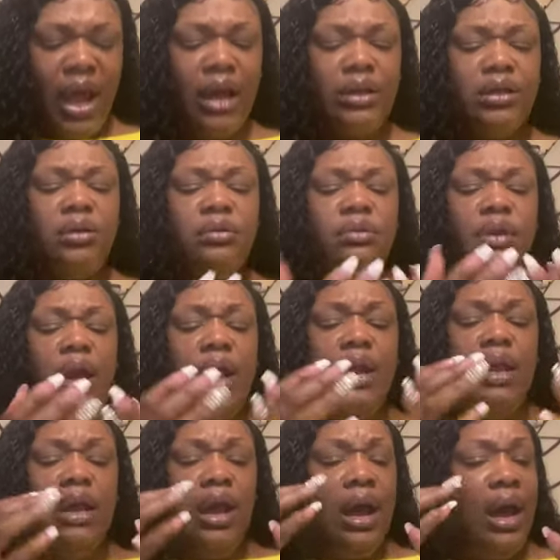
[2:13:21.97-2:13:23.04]
Hallelujah.
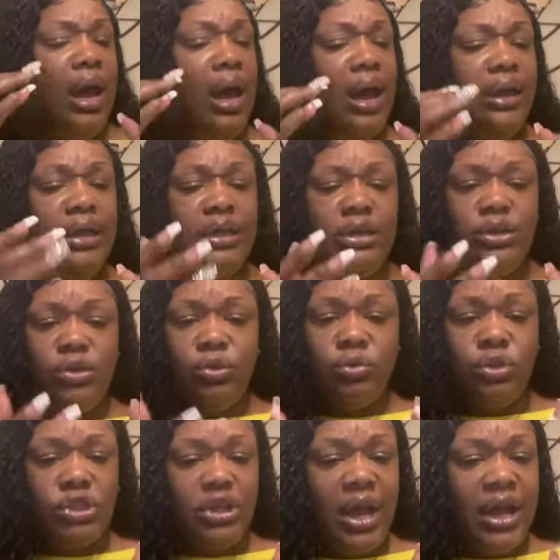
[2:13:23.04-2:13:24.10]

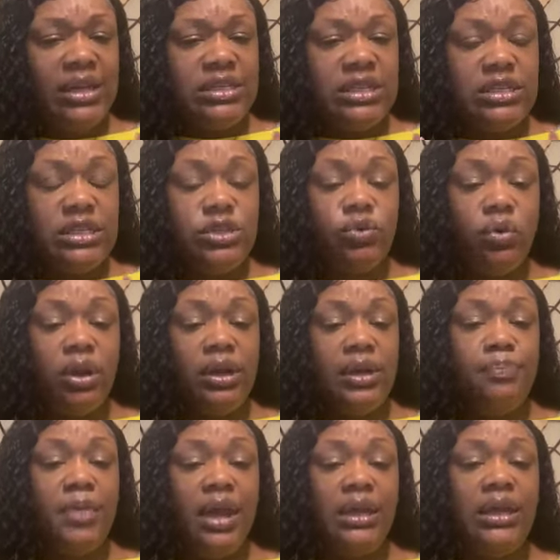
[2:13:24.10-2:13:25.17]
He says he's going
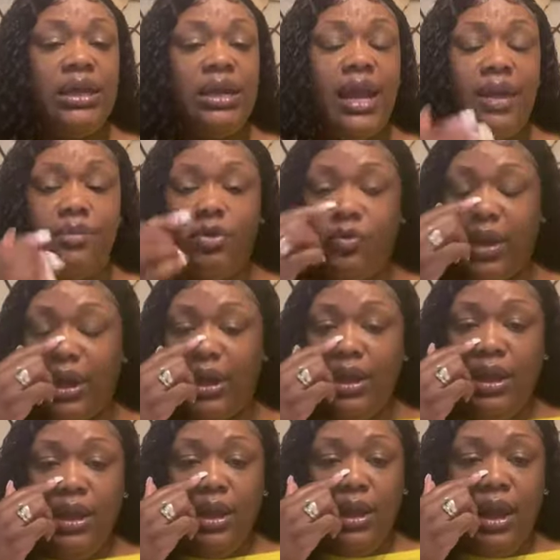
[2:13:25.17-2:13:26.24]
to make your name
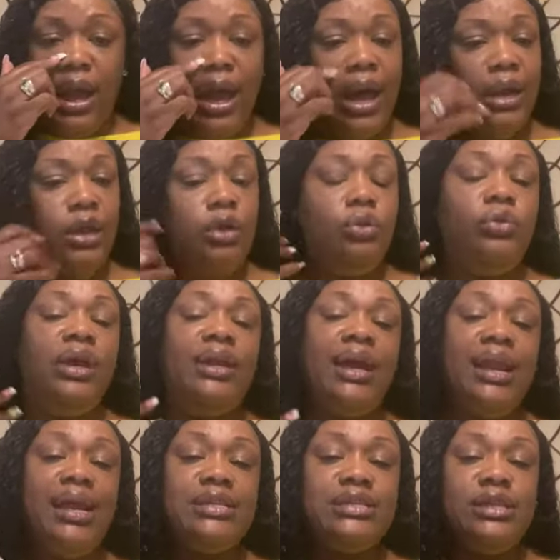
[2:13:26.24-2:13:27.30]
great. Hallelujah.
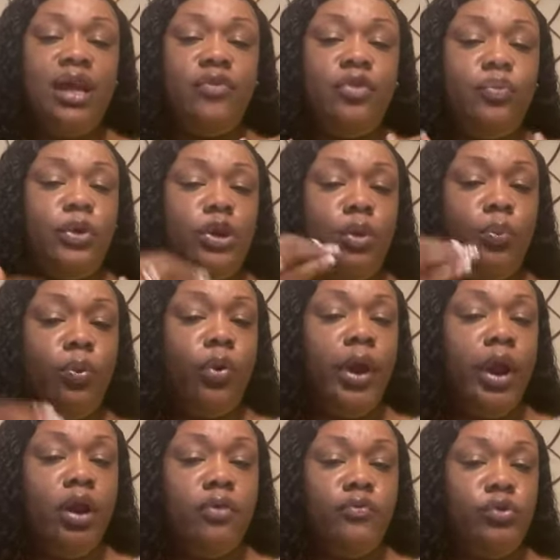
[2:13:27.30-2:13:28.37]
That has never been a
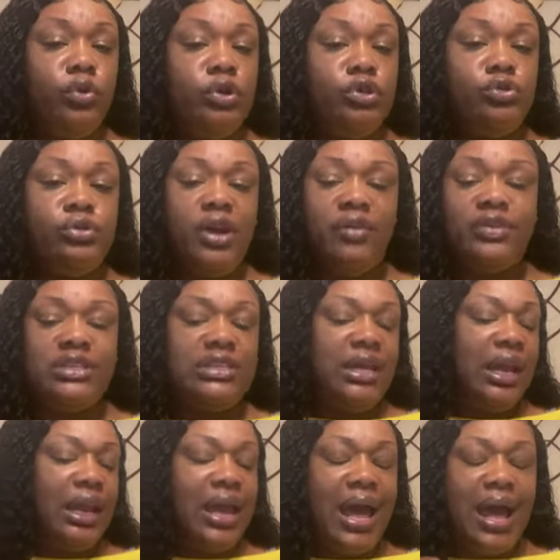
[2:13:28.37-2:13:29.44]
prayer of yours. You never
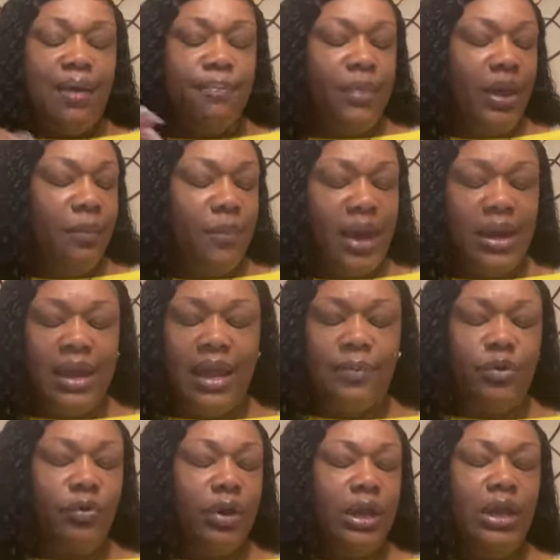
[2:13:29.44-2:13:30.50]
said, God, make my
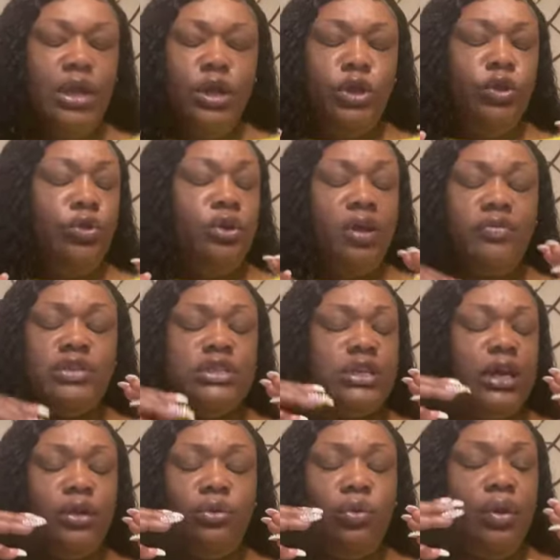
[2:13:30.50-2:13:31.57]
name great. You never
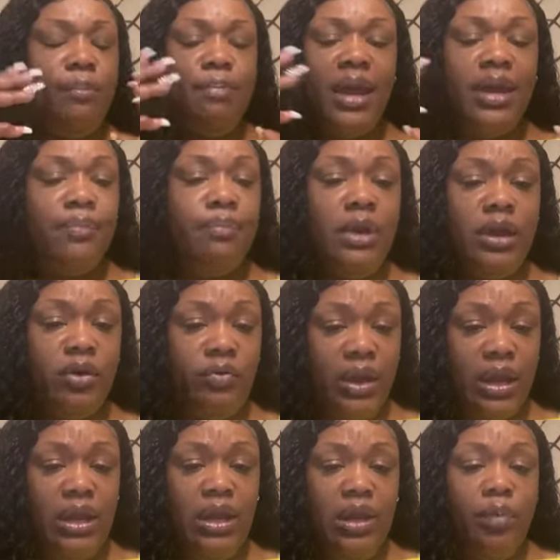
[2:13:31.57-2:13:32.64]
said, Lord, make me
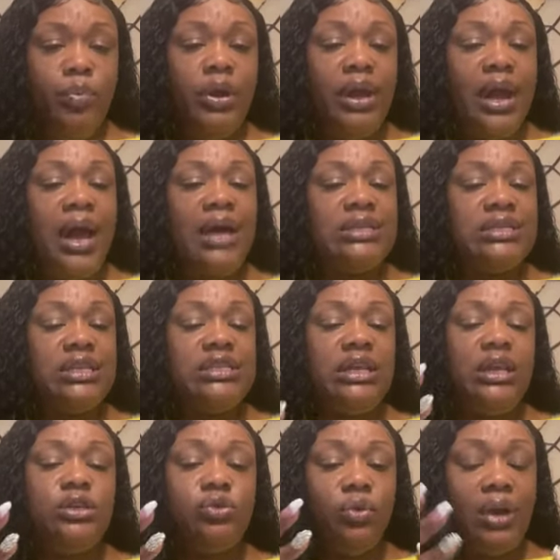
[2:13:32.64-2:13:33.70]
great. But God
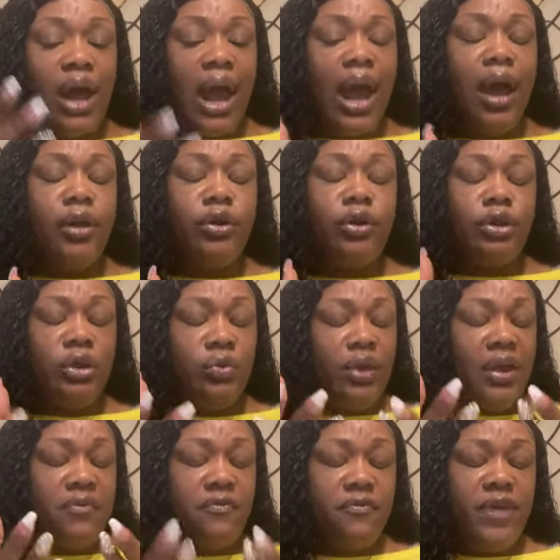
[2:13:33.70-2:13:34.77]
says he's going to honor
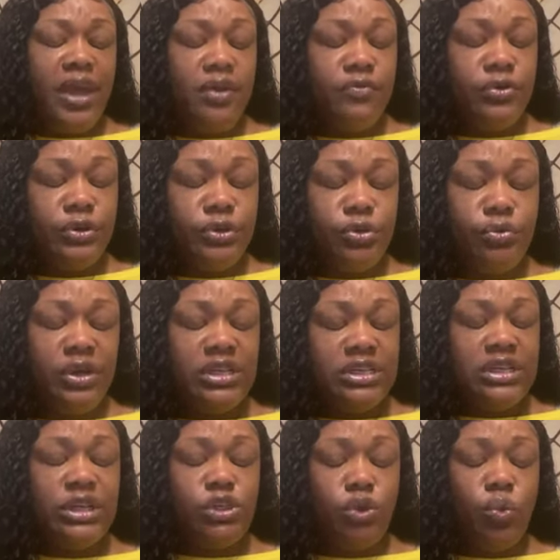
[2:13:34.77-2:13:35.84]
you and favor you
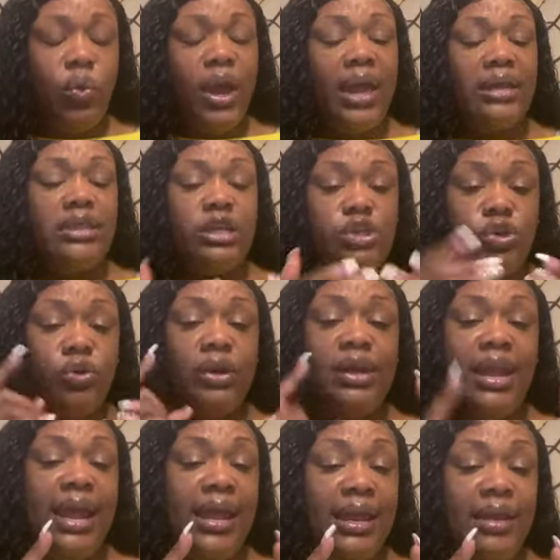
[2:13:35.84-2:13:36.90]
in such a way that your
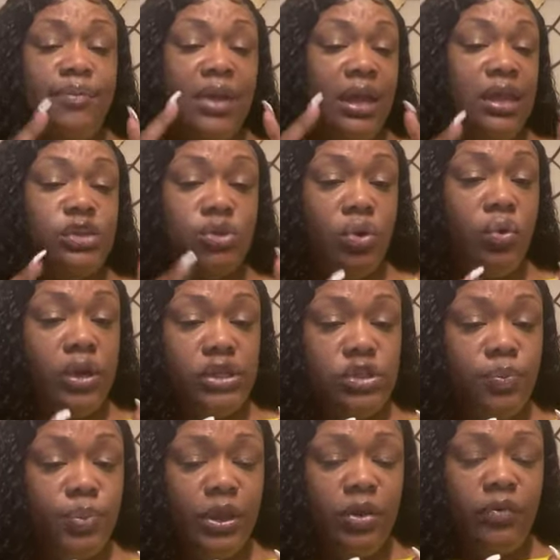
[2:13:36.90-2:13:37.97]
name is
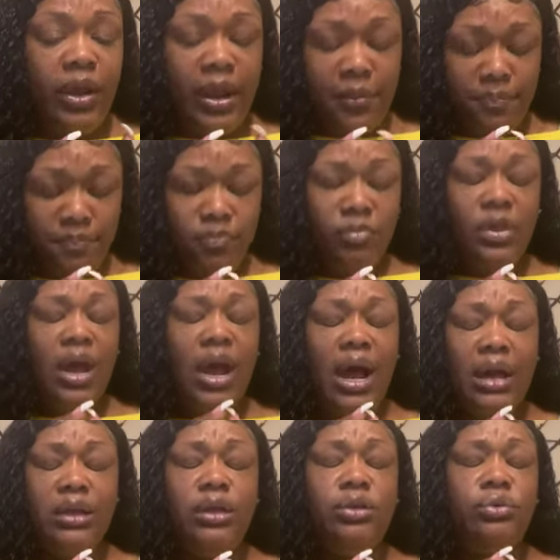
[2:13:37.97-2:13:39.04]
going to be great.
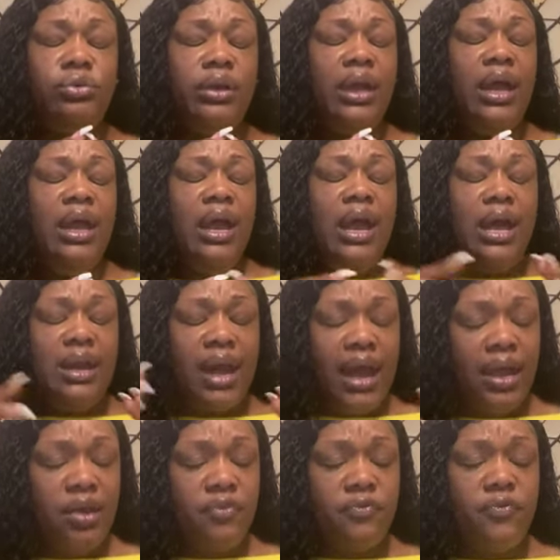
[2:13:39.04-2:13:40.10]
Hallelujah. And
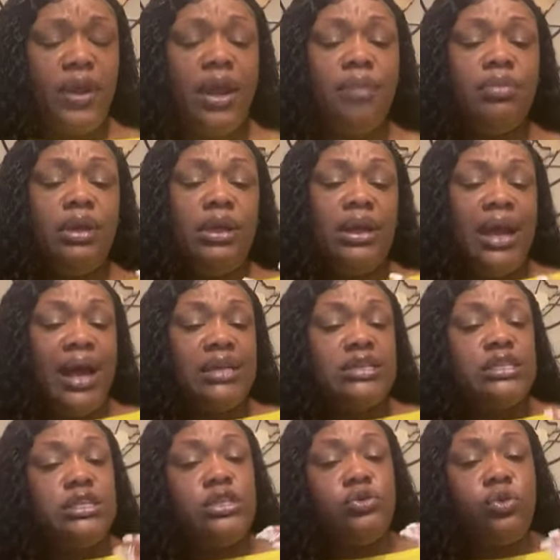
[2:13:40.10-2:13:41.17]
I hear family.
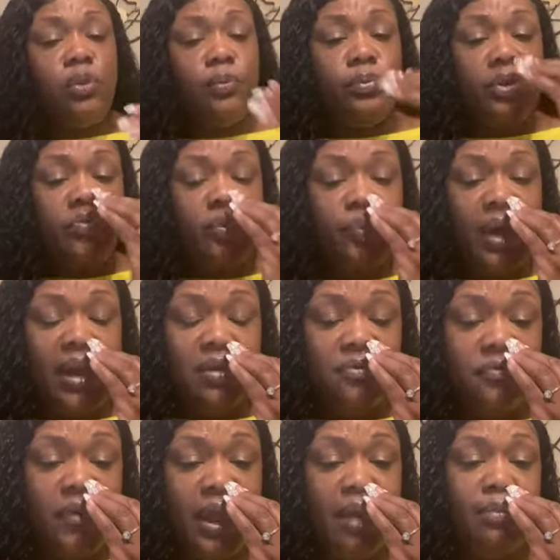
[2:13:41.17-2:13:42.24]
God says he's going to breathe upon
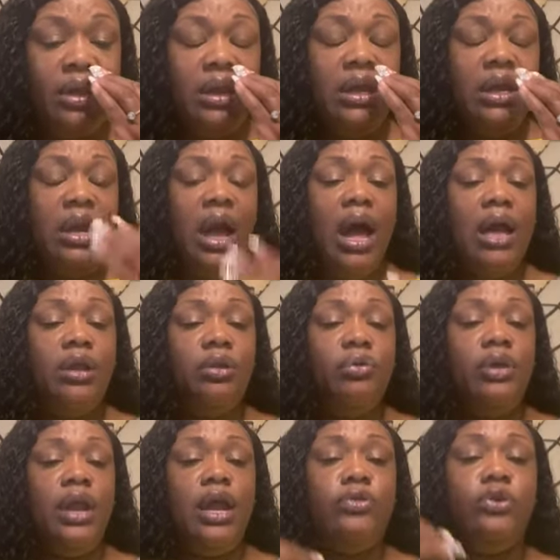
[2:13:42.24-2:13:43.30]
the family.
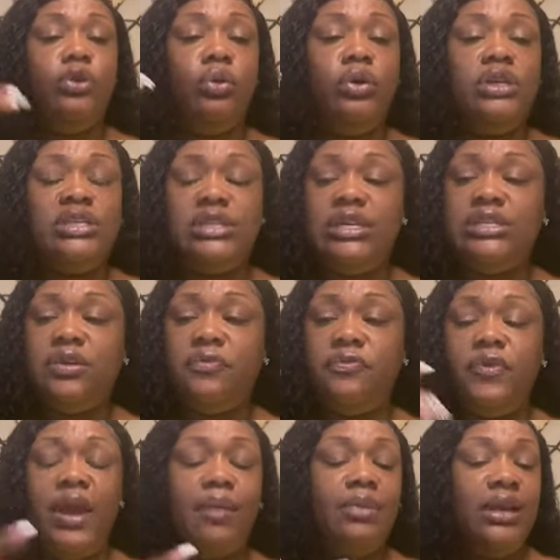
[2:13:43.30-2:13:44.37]
Hallelujah. And the Lord says the
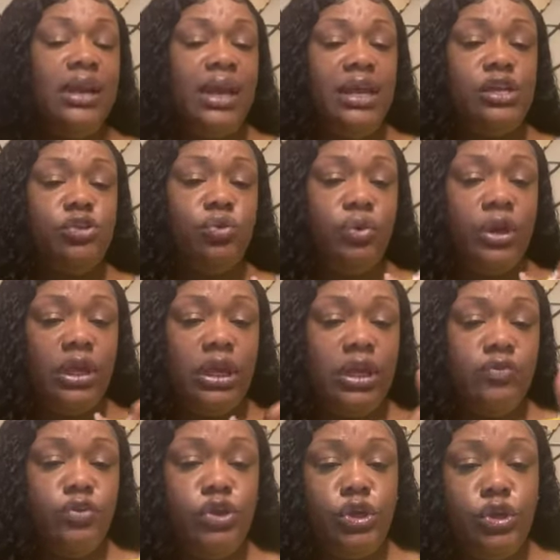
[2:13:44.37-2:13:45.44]
family that he's going to
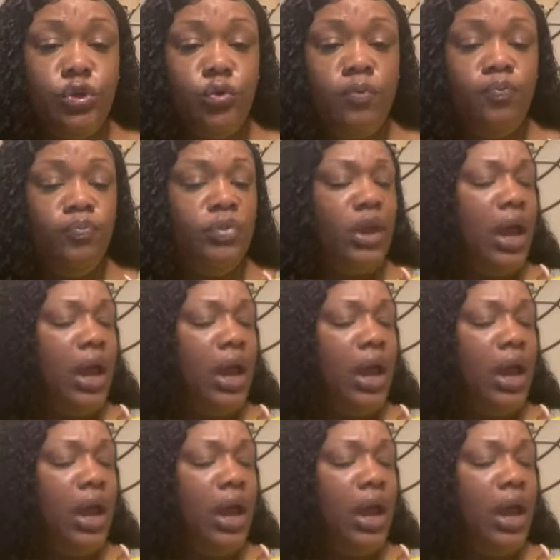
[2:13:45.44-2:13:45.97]
give you